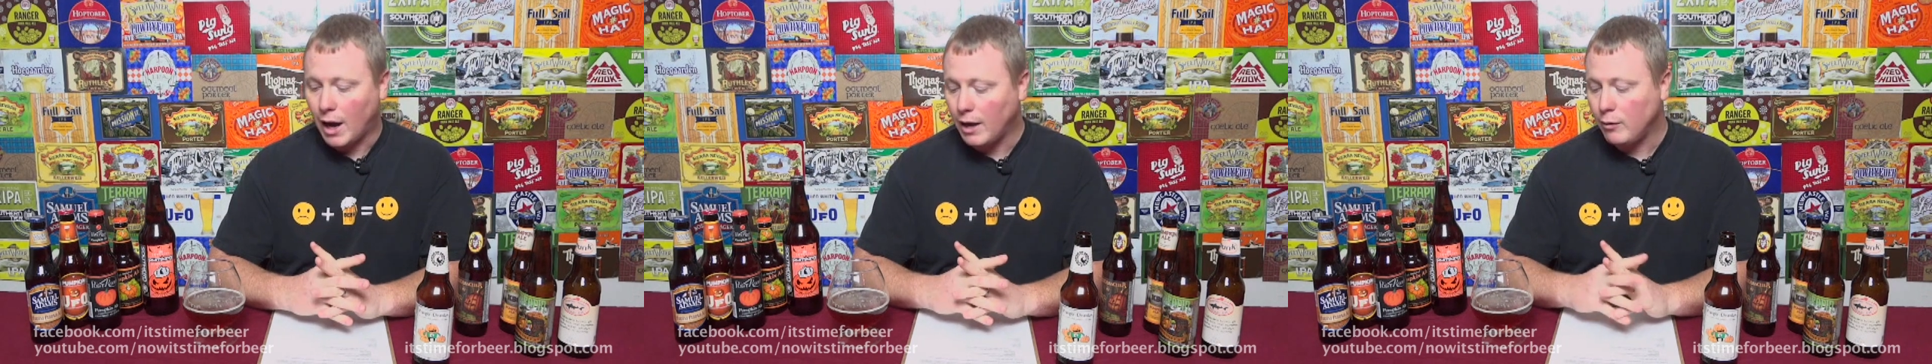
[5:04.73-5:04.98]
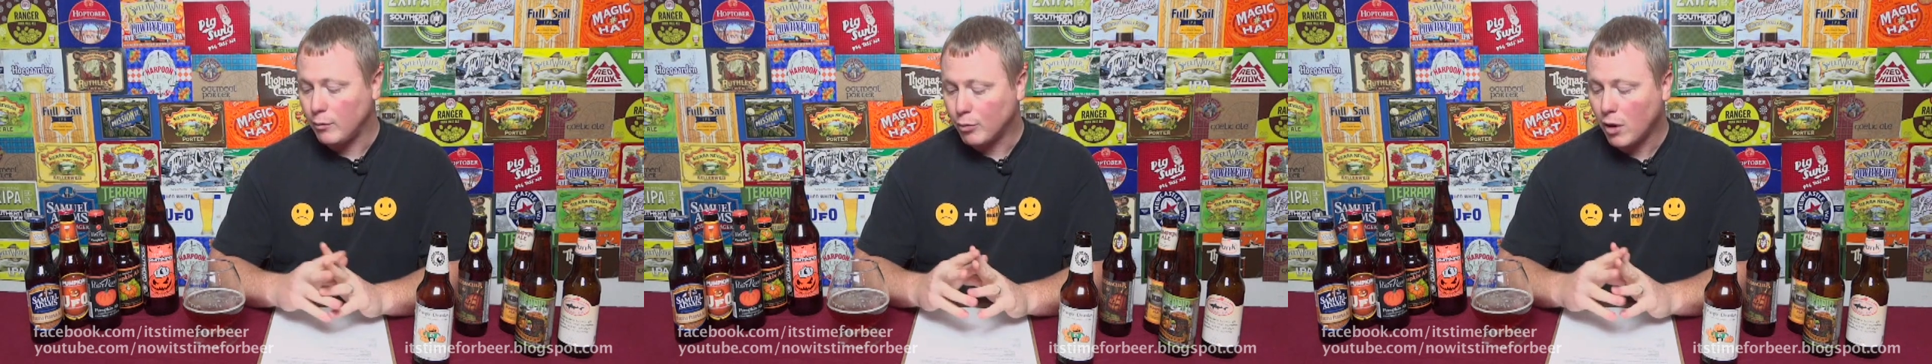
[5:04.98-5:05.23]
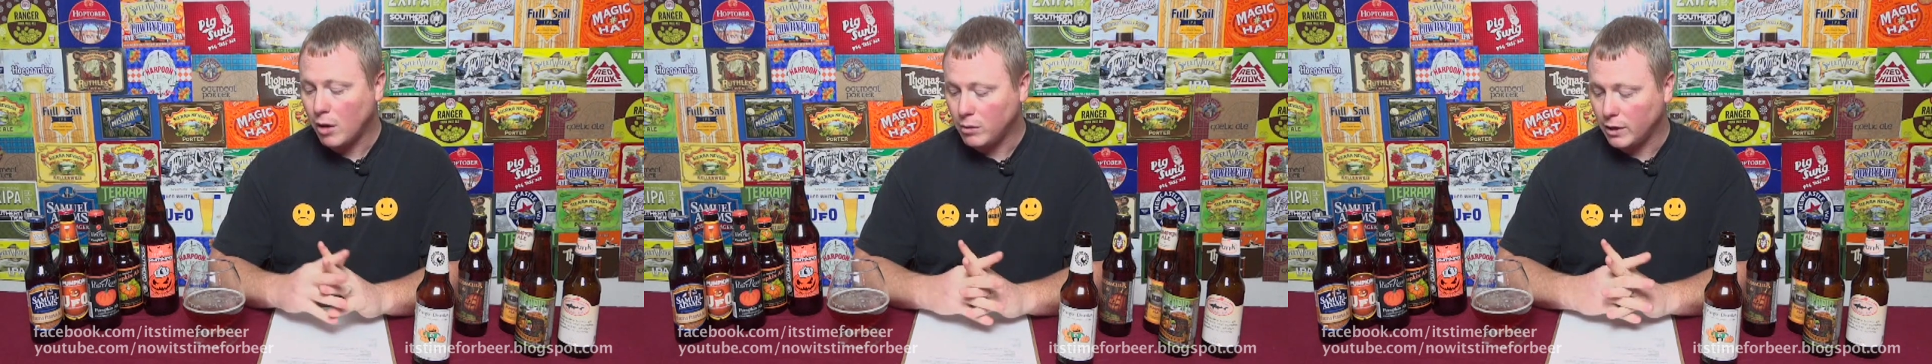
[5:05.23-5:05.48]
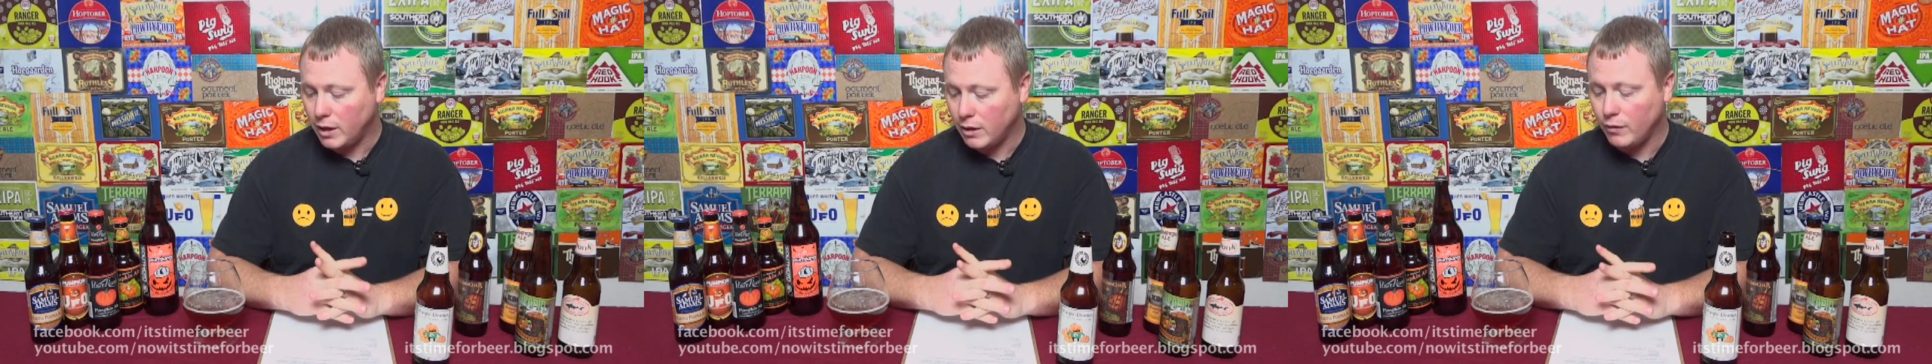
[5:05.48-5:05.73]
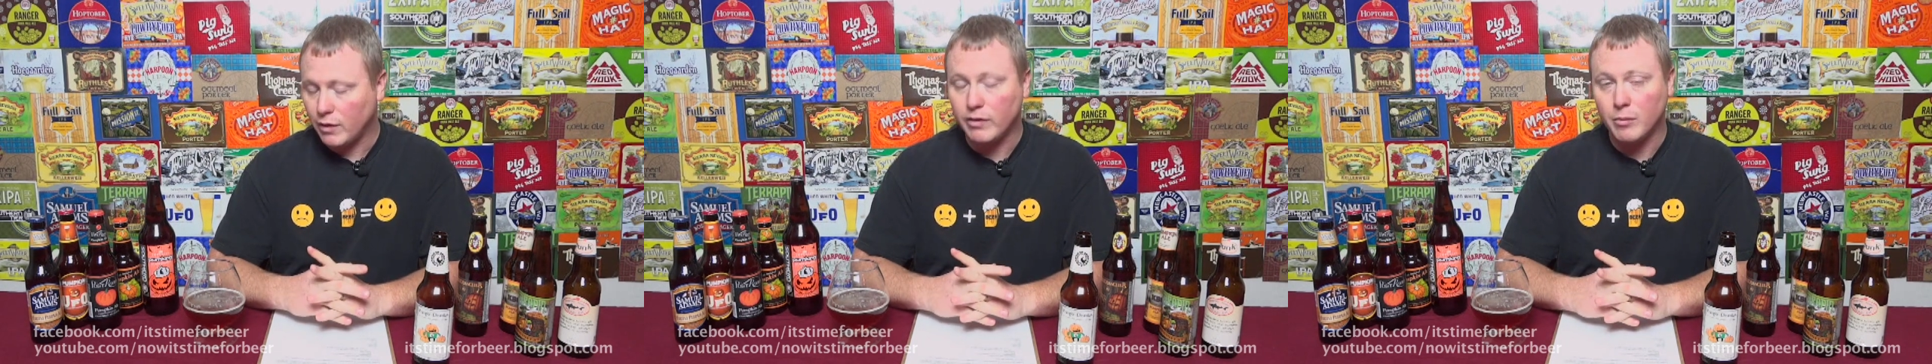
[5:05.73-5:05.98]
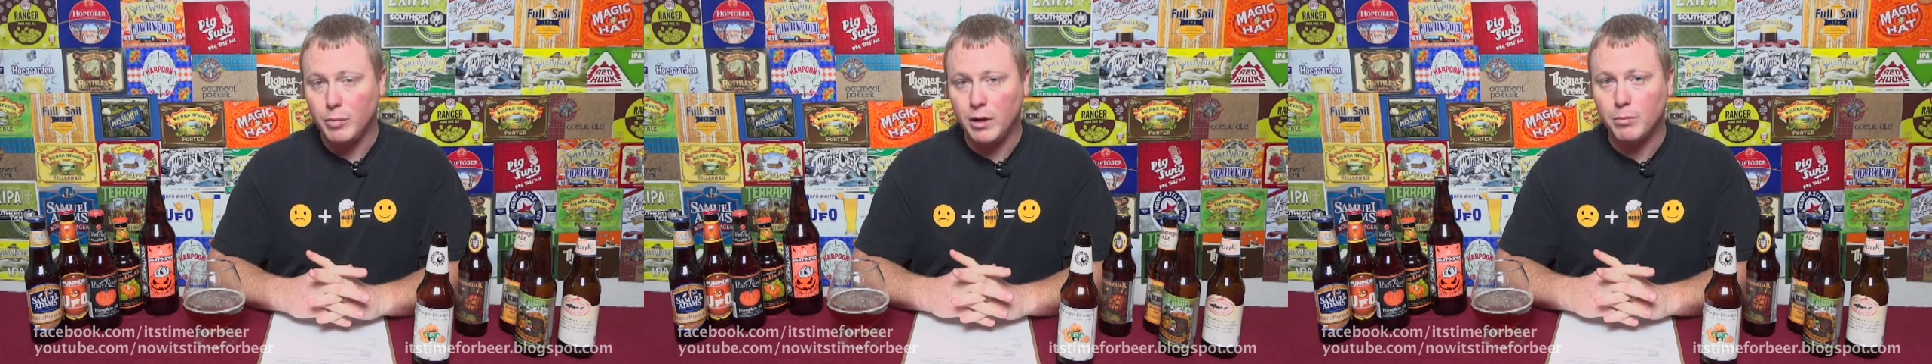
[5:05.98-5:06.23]
I would probably give this
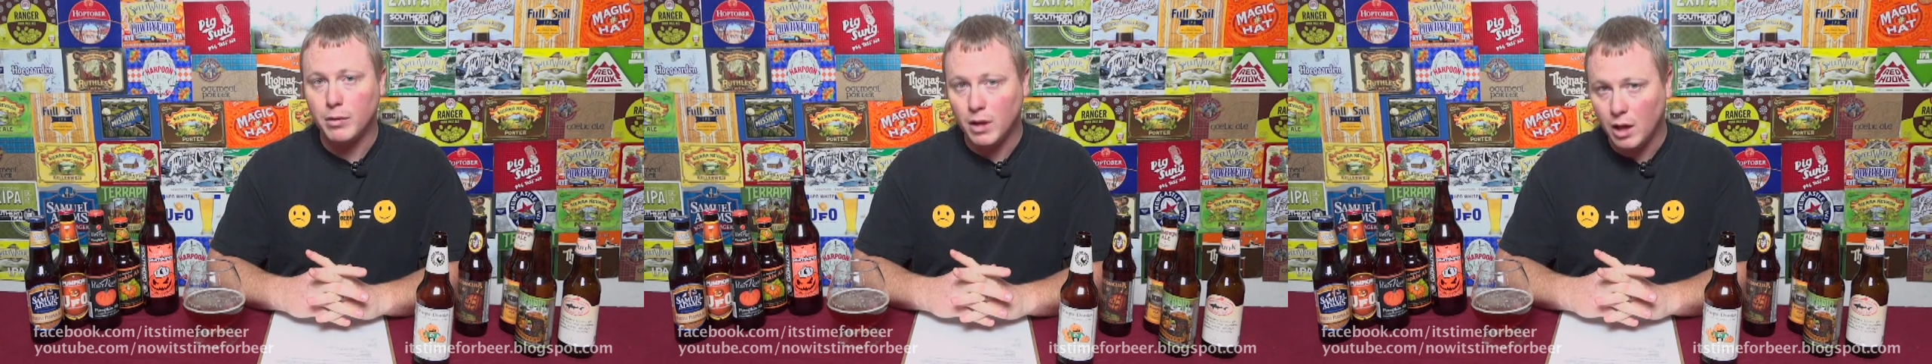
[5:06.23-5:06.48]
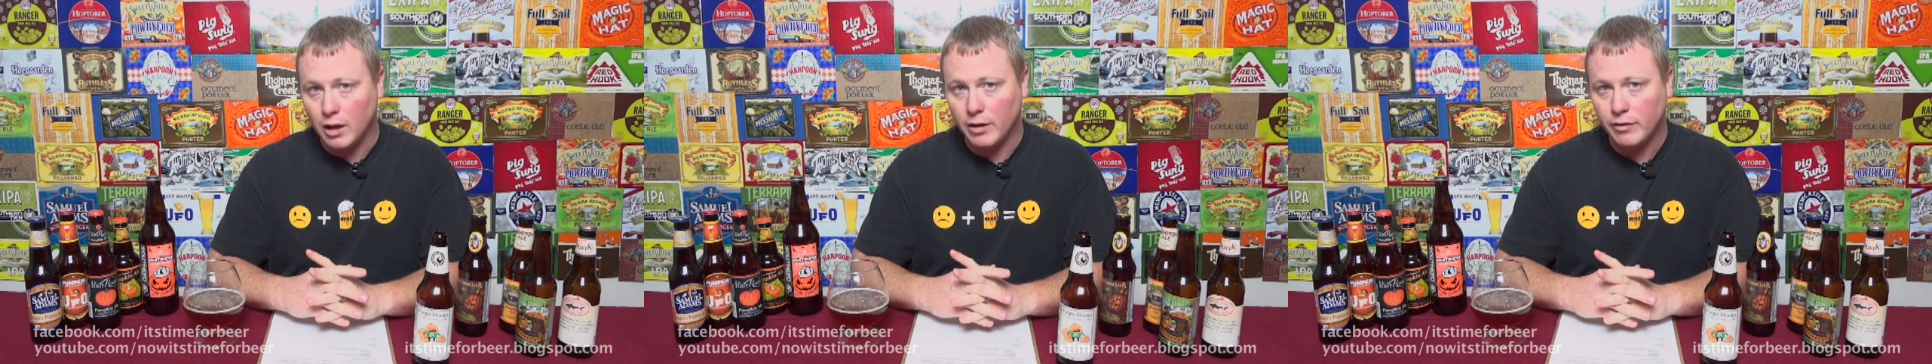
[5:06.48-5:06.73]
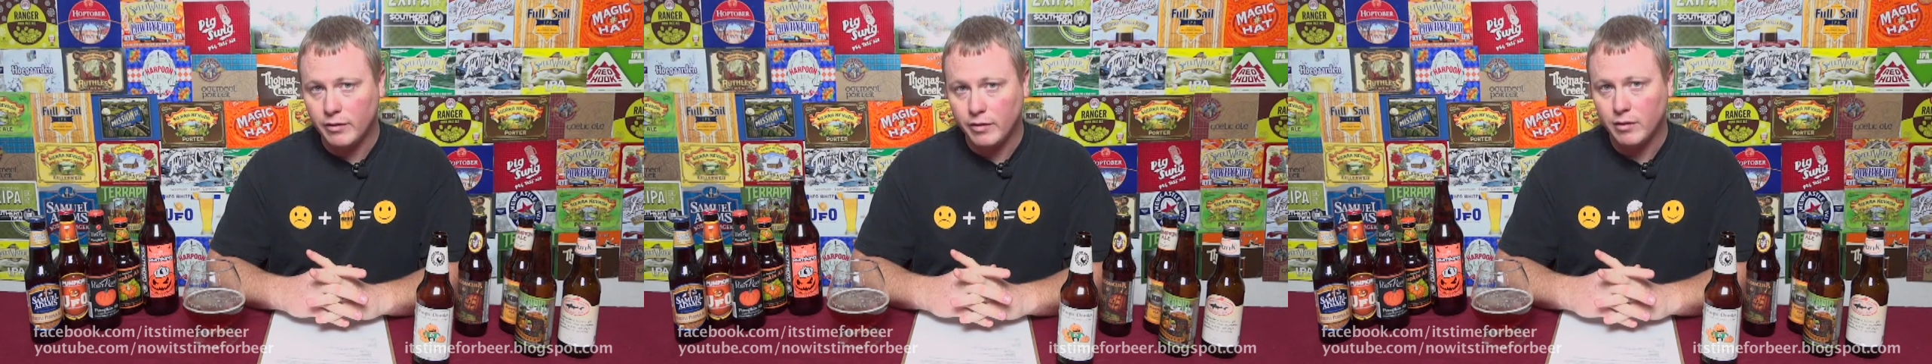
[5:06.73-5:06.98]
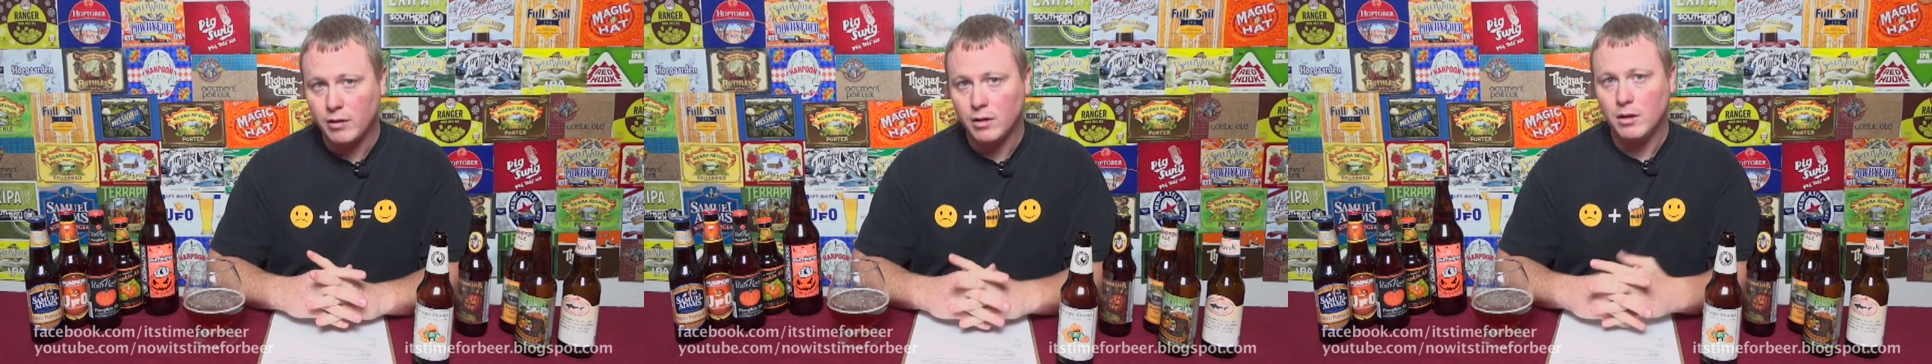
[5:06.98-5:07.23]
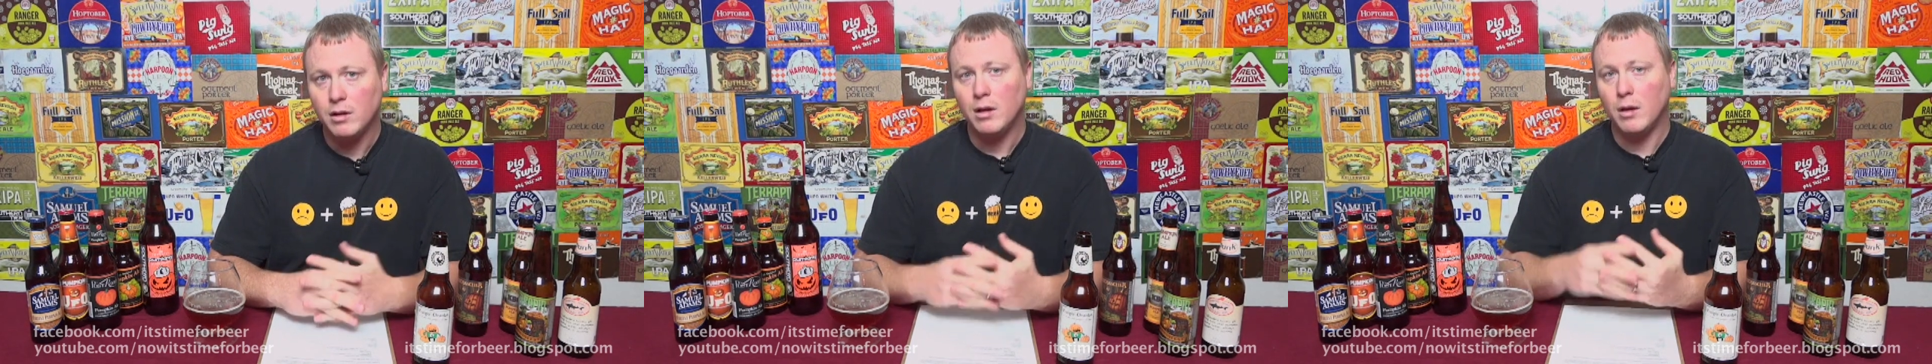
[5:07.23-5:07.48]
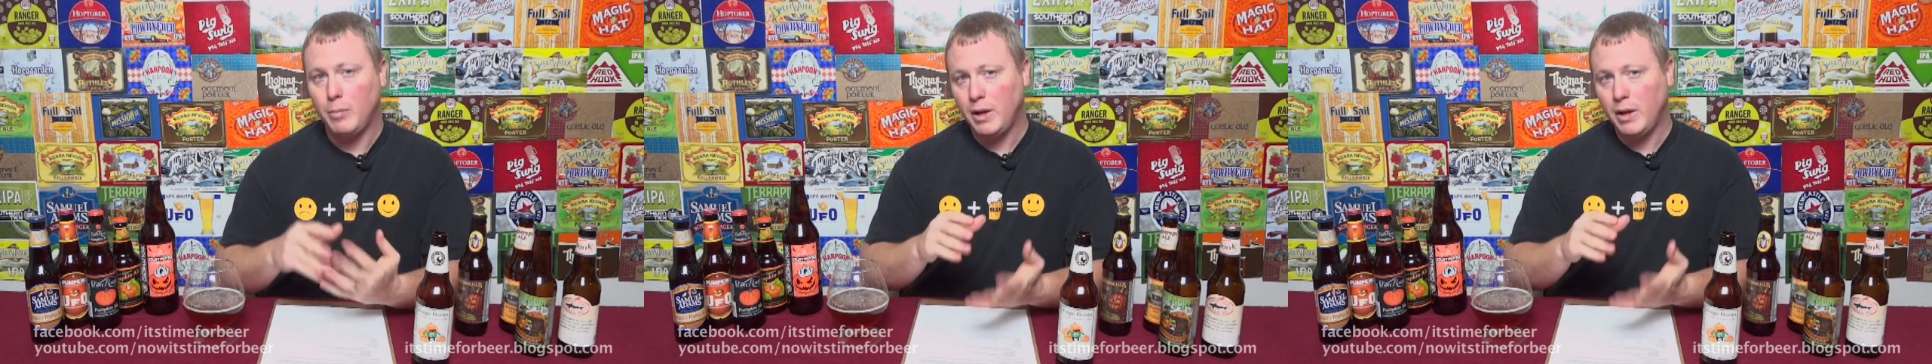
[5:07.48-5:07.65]
a B+, a